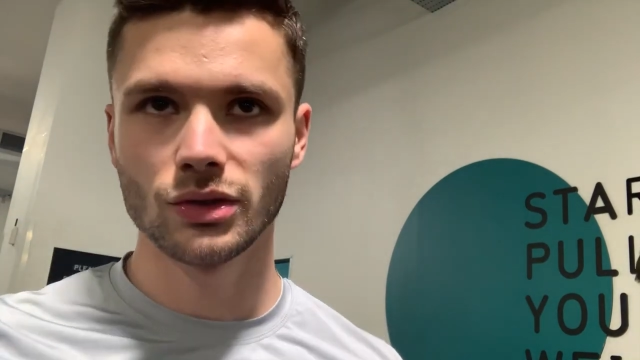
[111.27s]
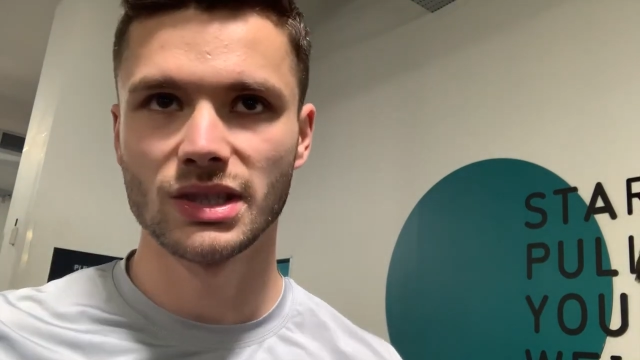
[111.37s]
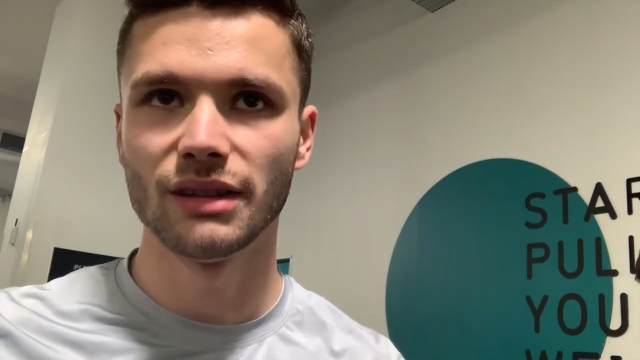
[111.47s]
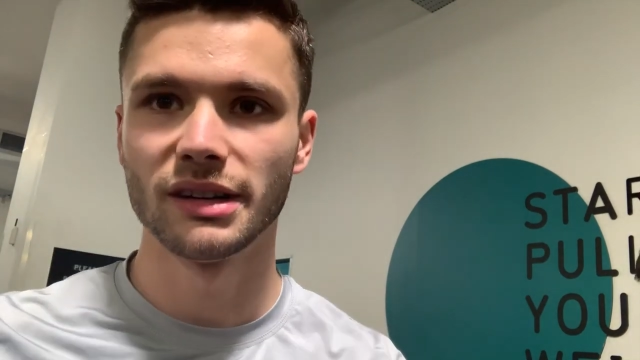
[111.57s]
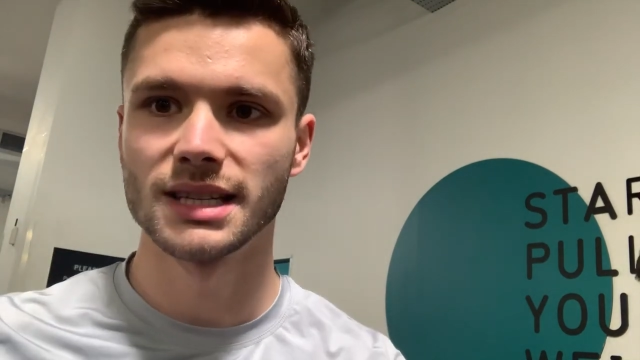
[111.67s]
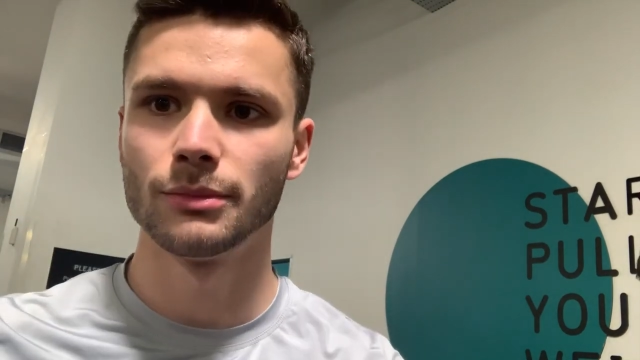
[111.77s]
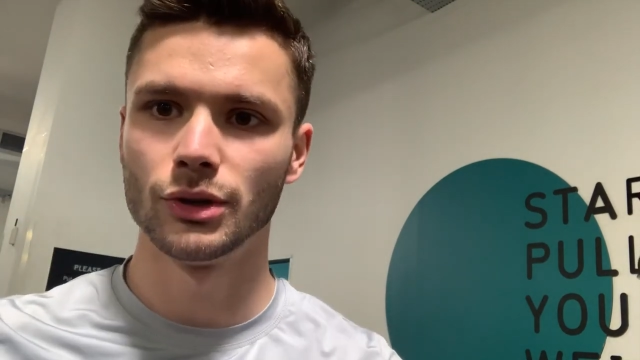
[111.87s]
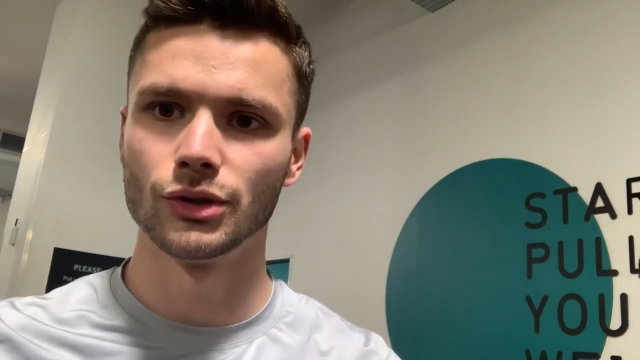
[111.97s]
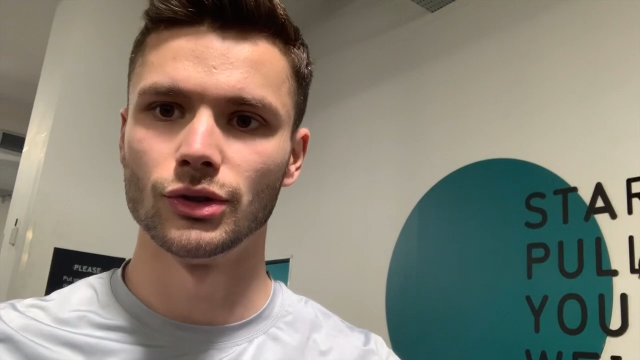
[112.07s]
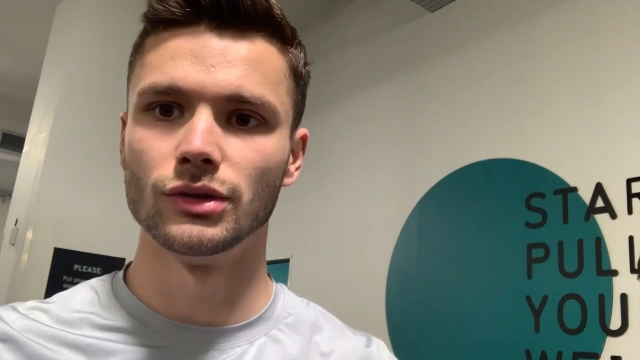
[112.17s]
say for example
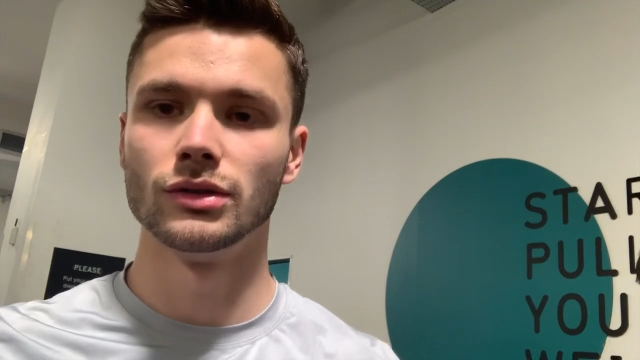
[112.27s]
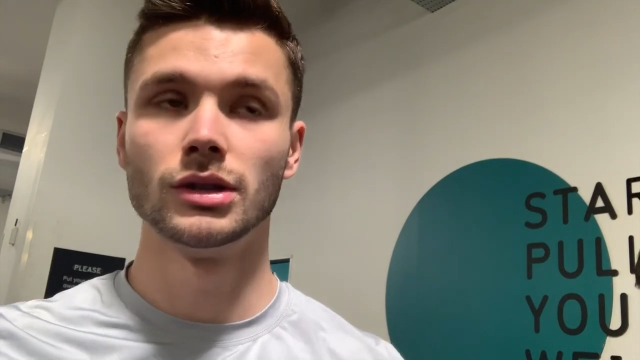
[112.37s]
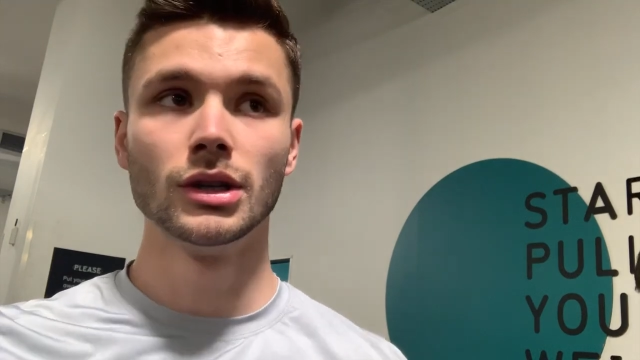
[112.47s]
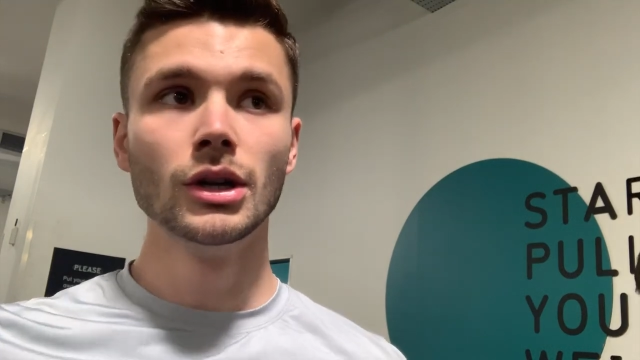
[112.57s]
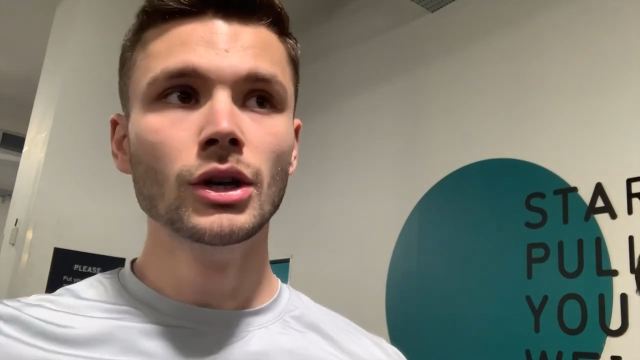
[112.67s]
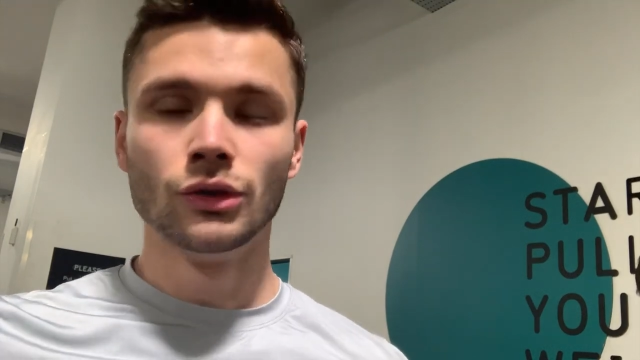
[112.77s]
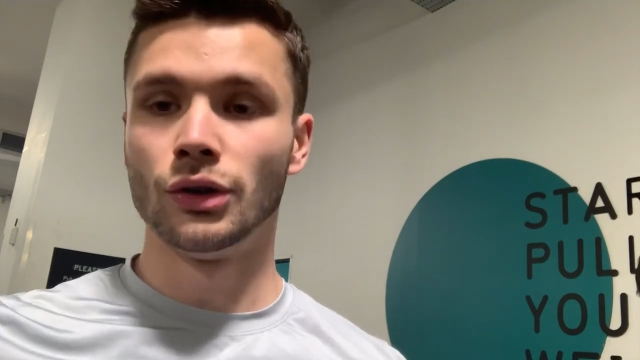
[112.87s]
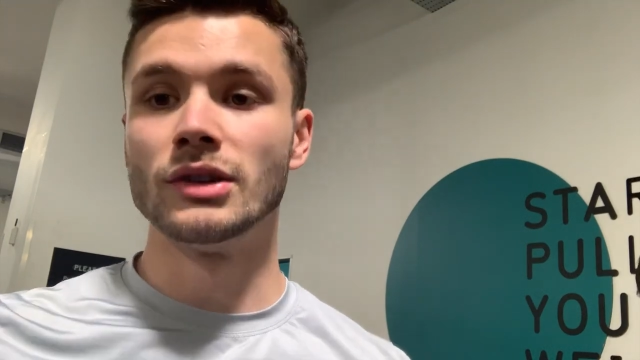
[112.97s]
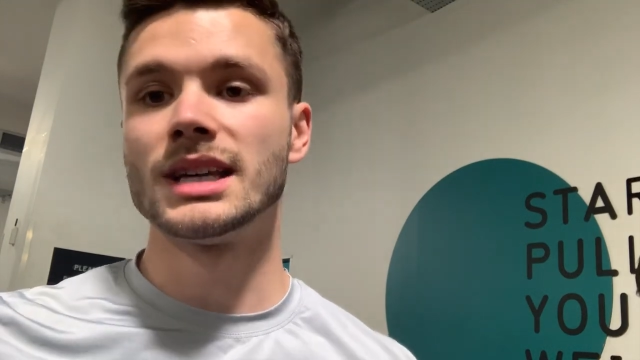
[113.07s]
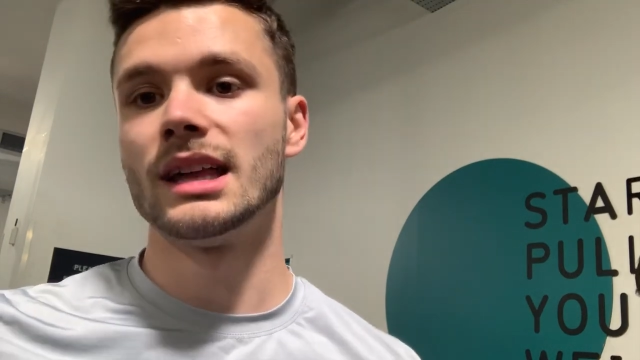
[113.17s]
you're doing
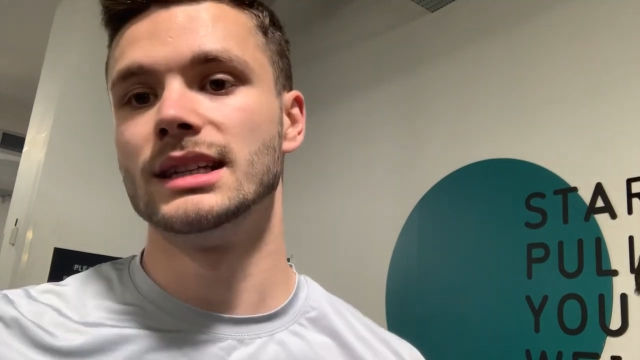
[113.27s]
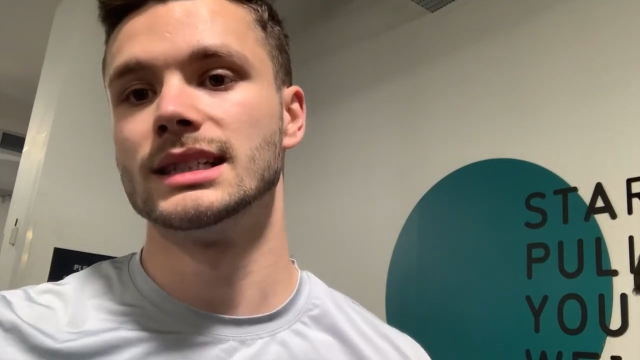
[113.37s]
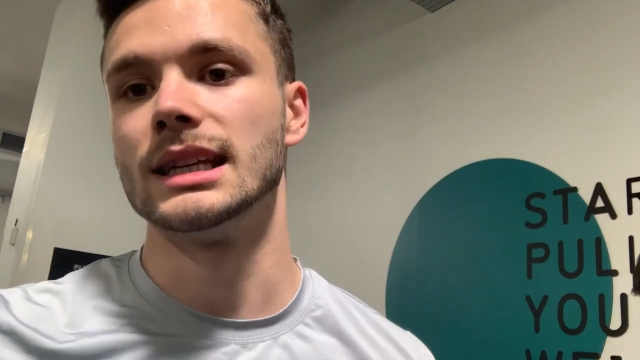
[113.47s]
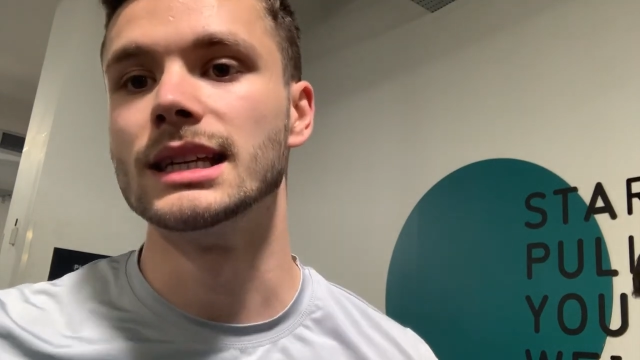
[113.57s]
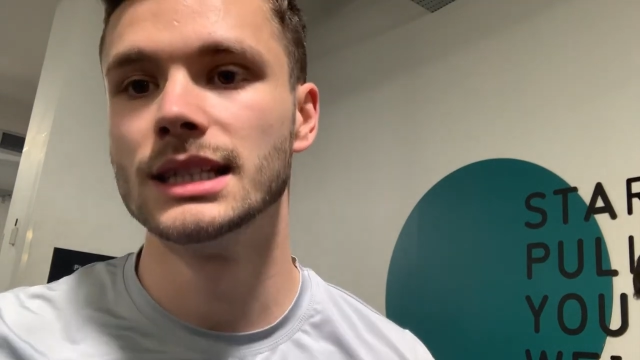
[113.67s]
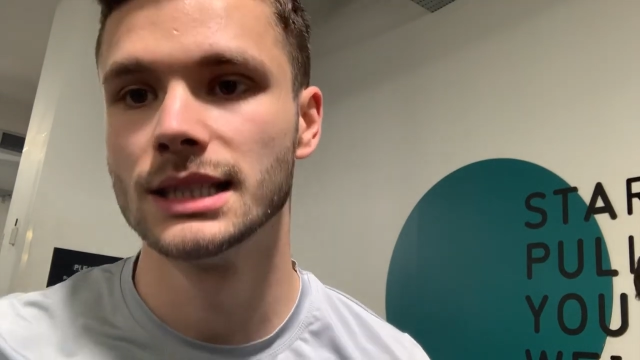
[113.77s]
2,000 calories a day,